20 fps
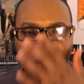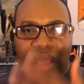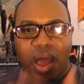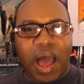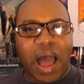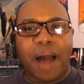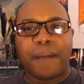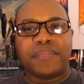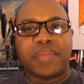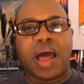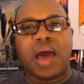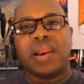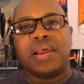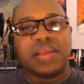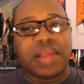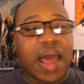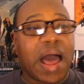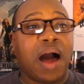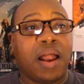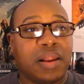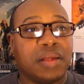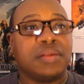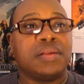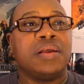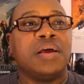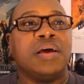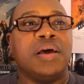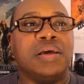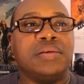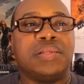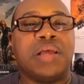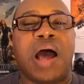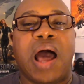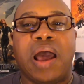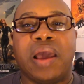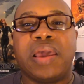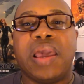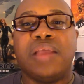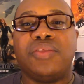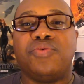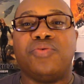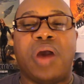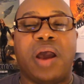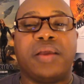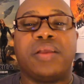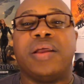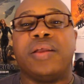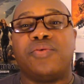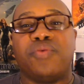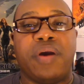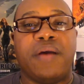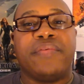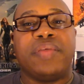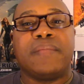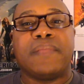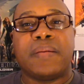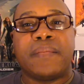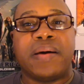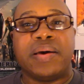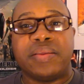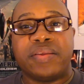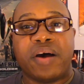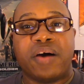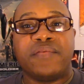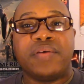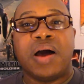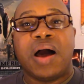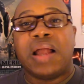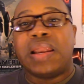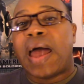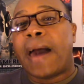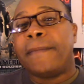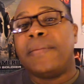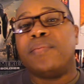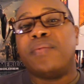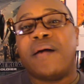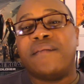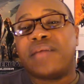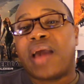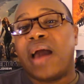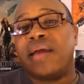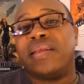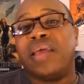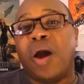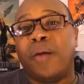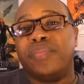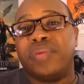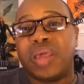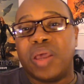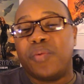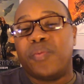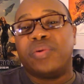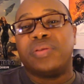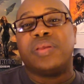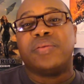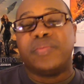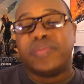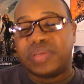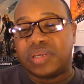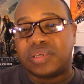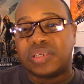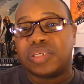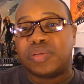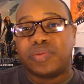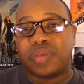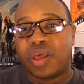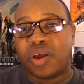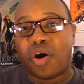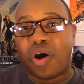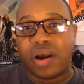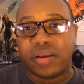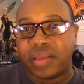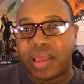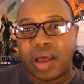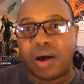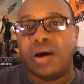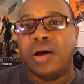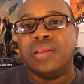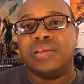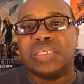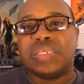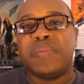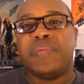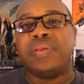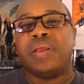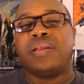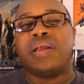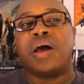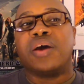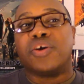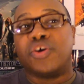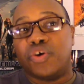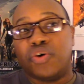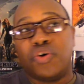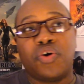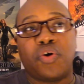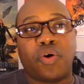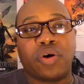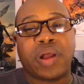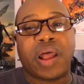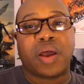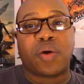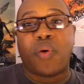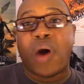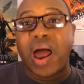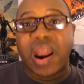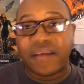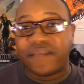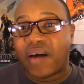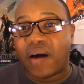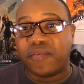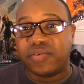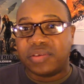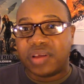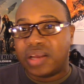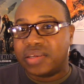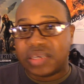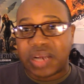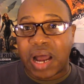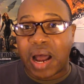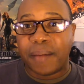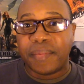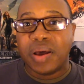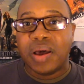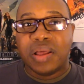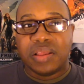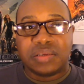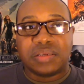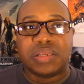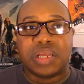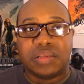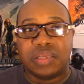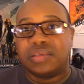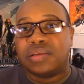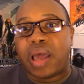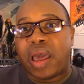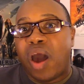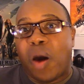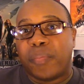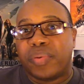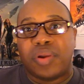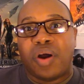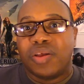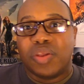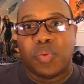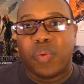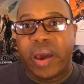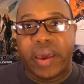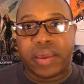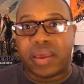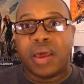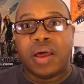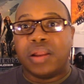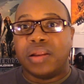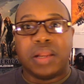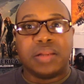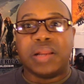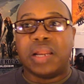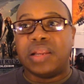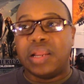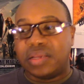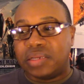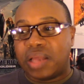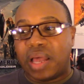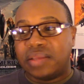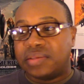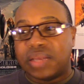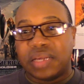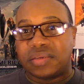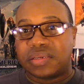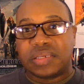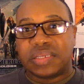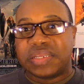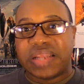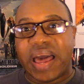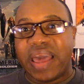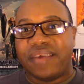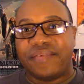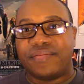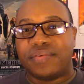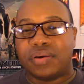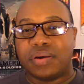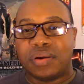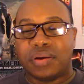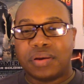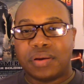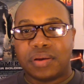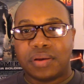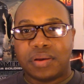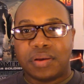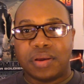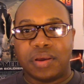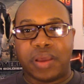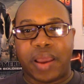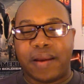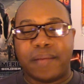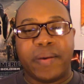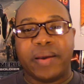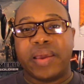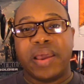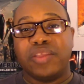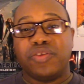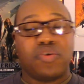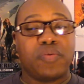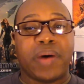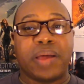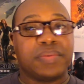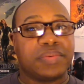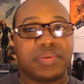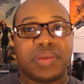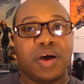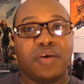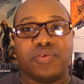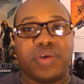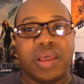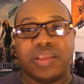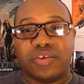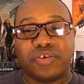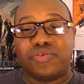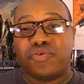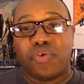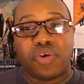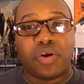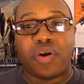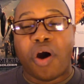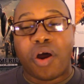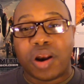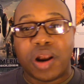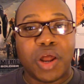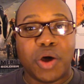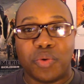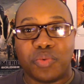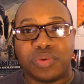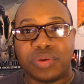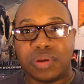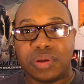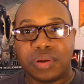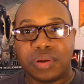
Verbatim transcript: I'm not an Allen. I can't do I can't do everything by myself. A lot of people have gotten help to get into the positions that they are now. Doesn't mean they're not good or they're not qualified for that job. Just that they just got help along the way. Uh, uh, uh, that's just life. Everybody can't do it by themselves. You can't just do it all, alone.